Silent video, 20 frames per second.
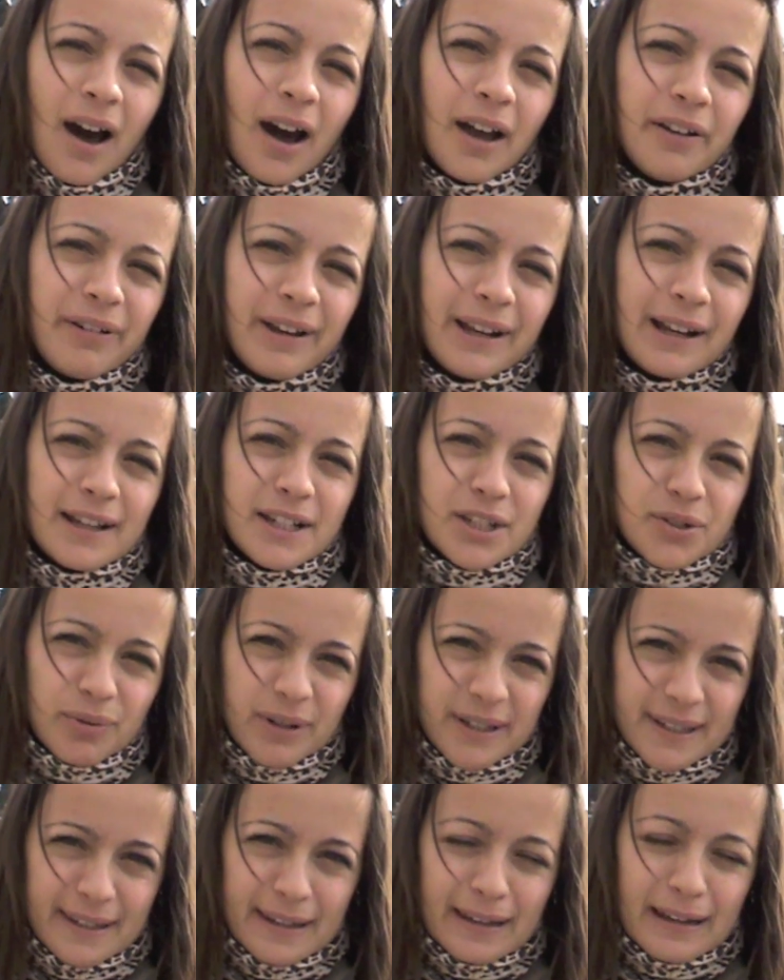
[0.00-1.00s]
I realized
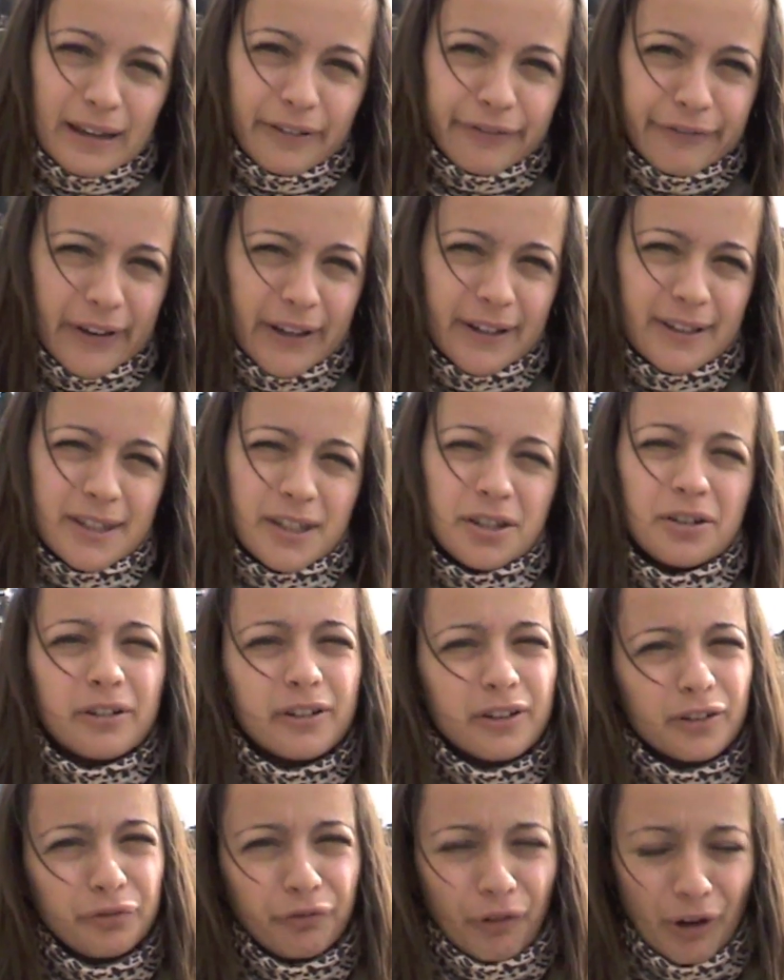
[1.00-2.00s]
recently, thanks to a
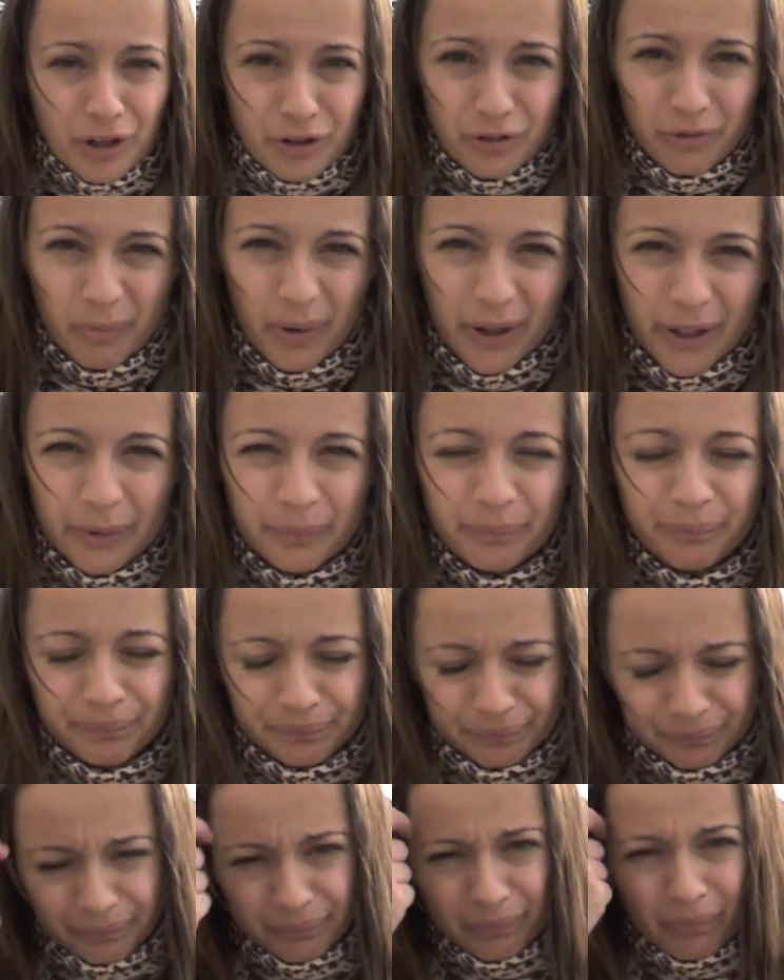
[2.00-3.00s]
good friend of mine,
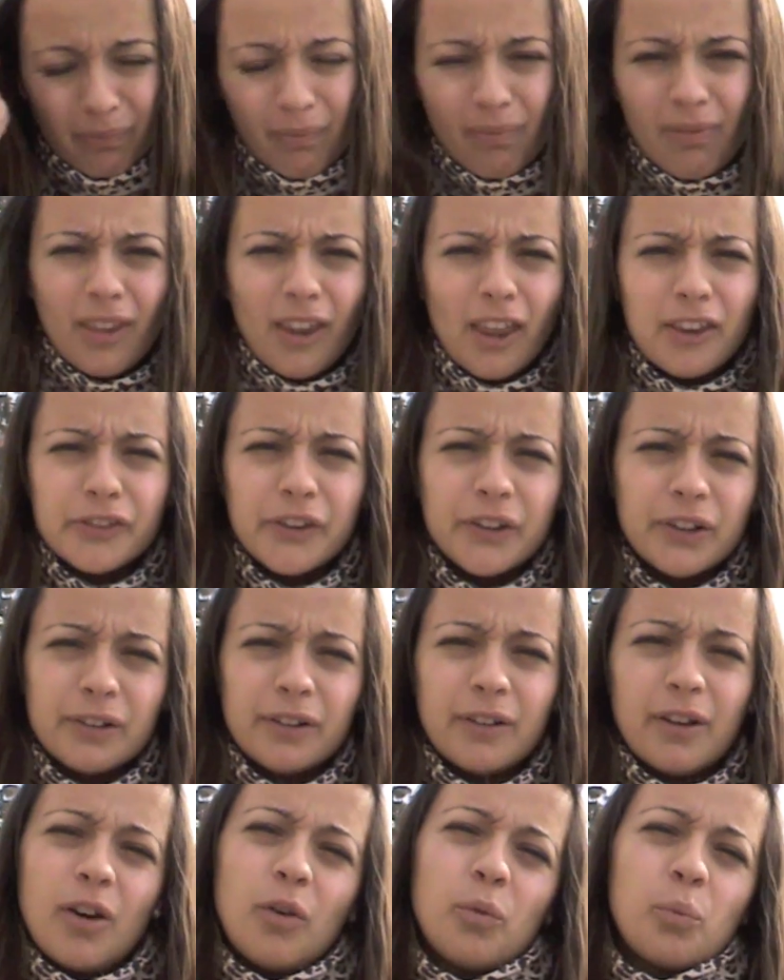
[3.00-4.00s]
that
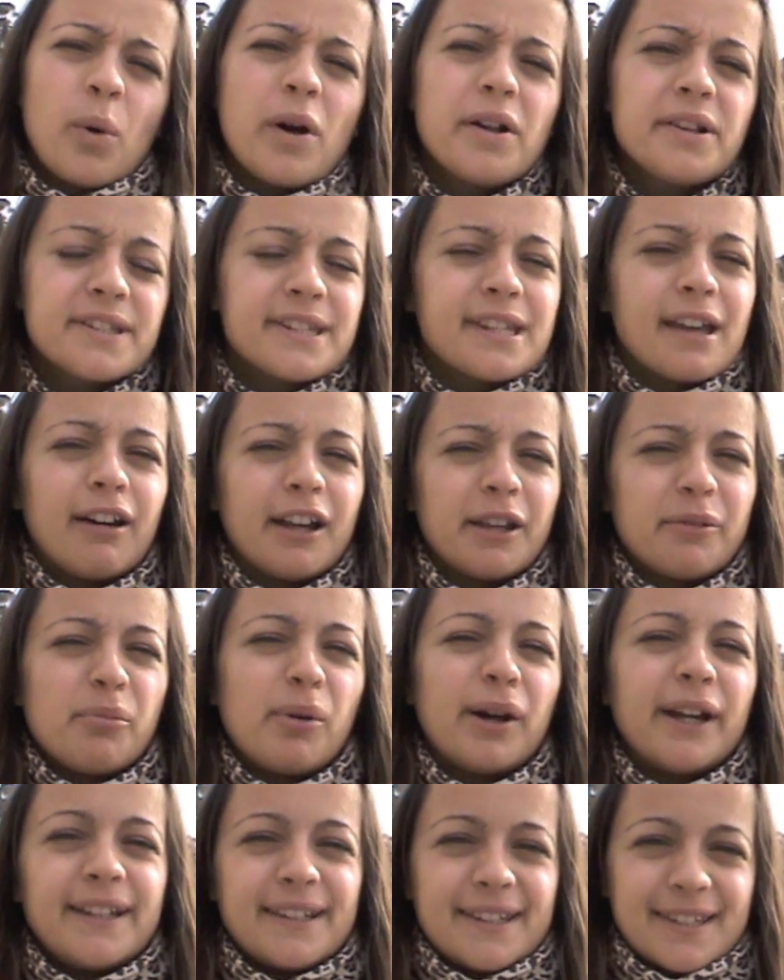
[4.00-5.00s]
whilst I
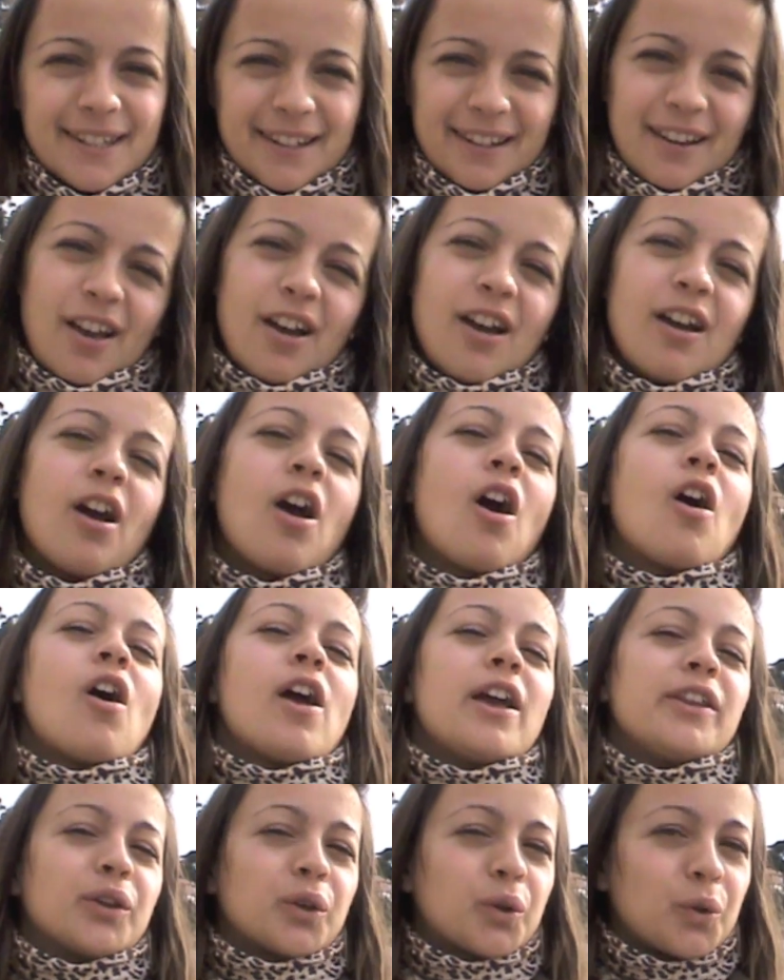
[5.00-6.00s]
might,
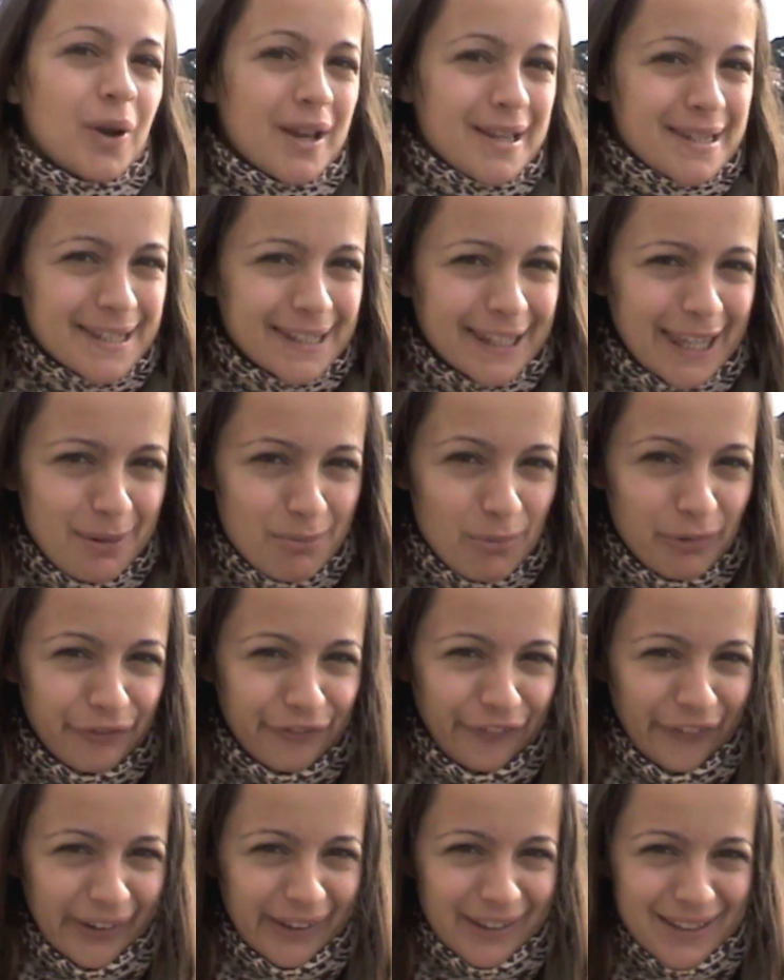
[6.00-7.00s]
in the grand scheme of
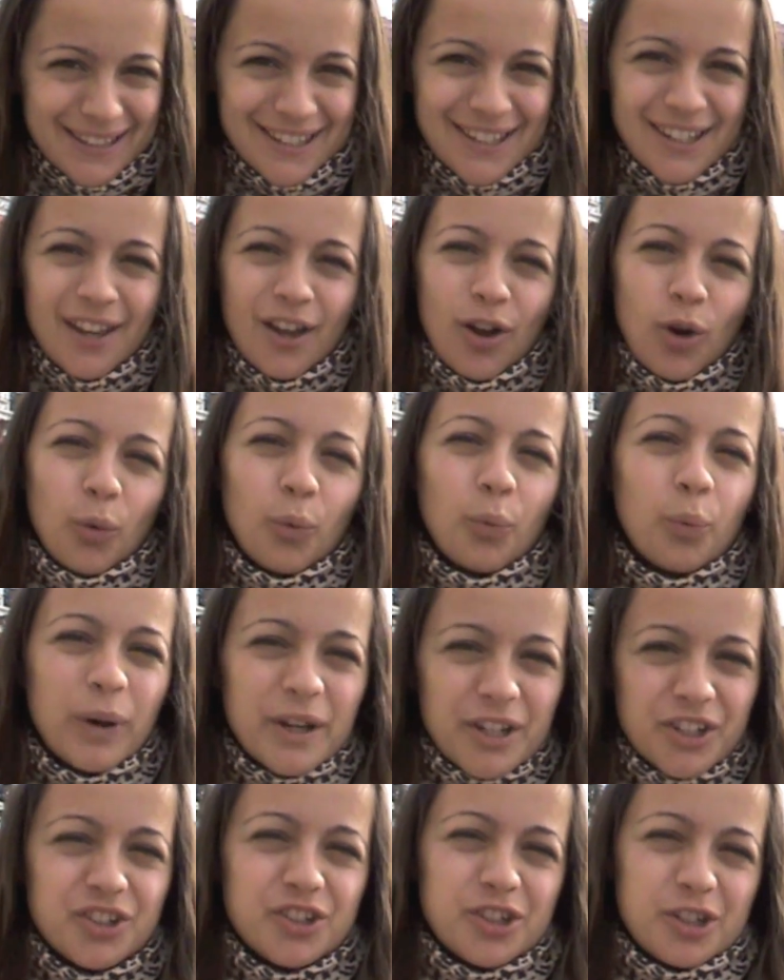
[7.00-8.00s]
things,
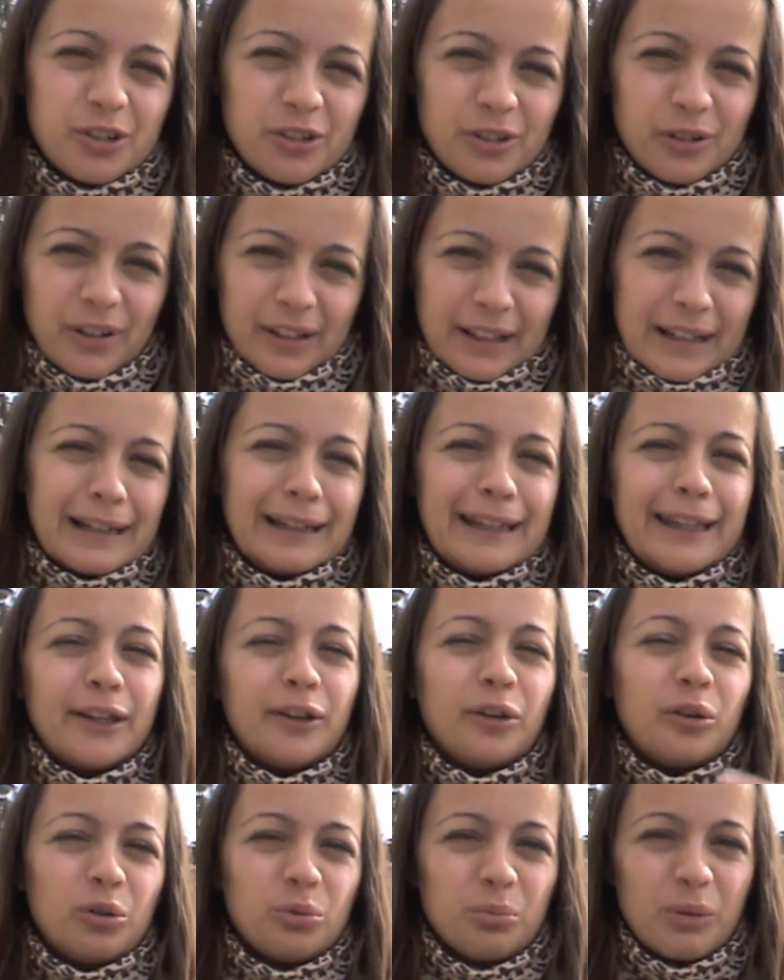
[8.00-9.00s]
wish to
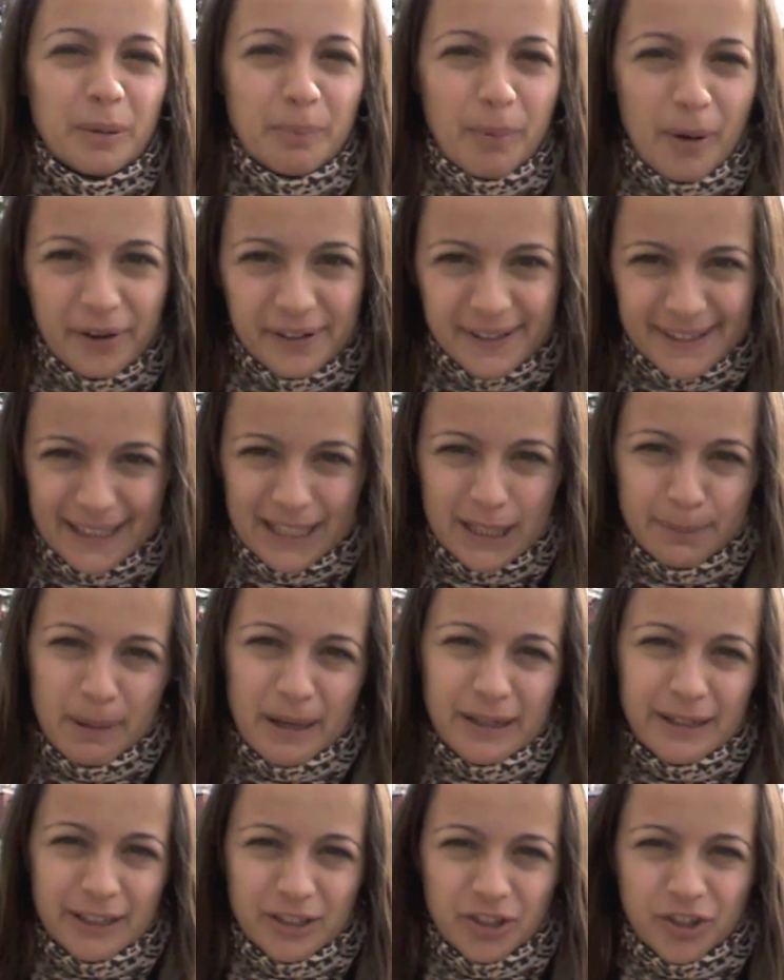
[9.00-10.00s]
clear all my past
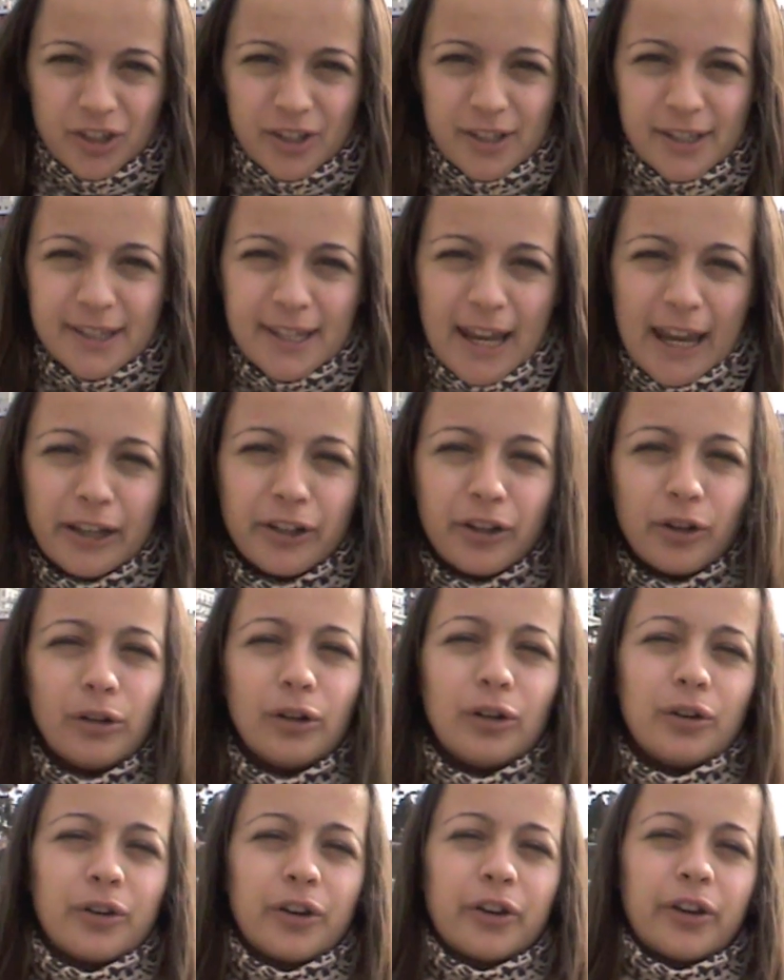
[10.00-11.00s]
expenditures and no
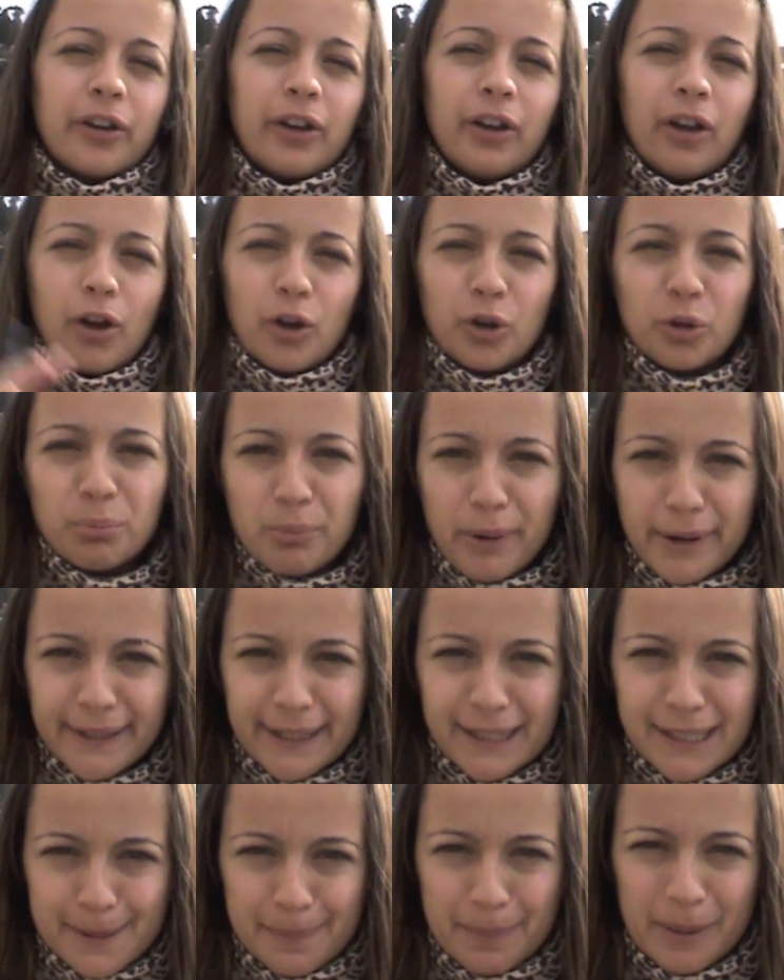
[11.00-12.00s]
longer owe
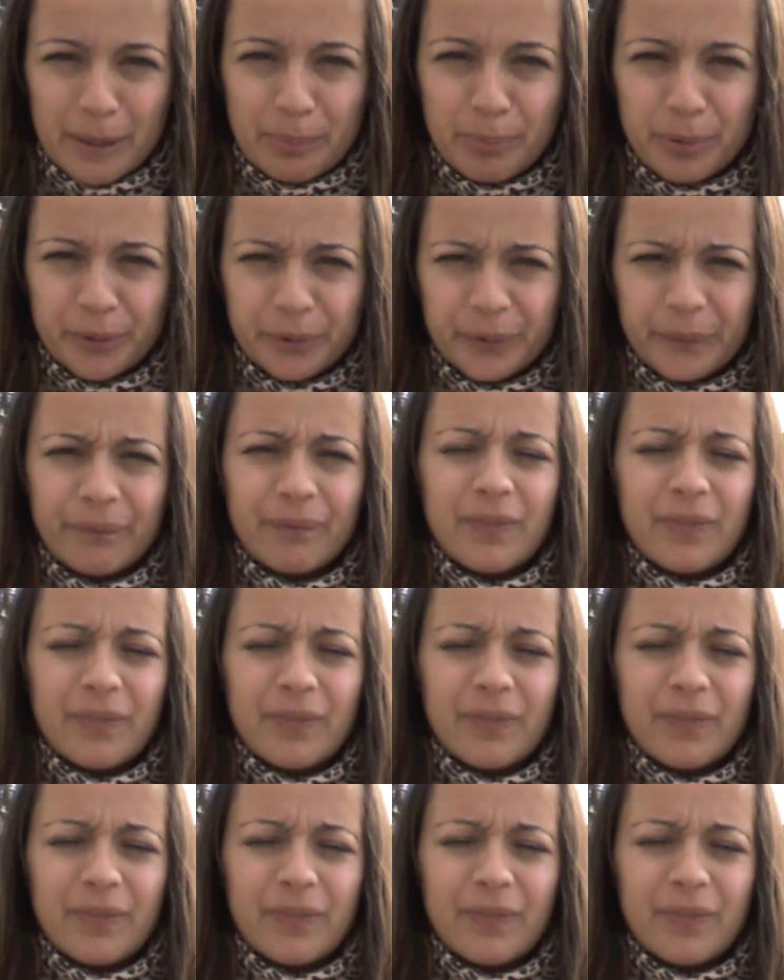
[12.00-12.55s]
money to people,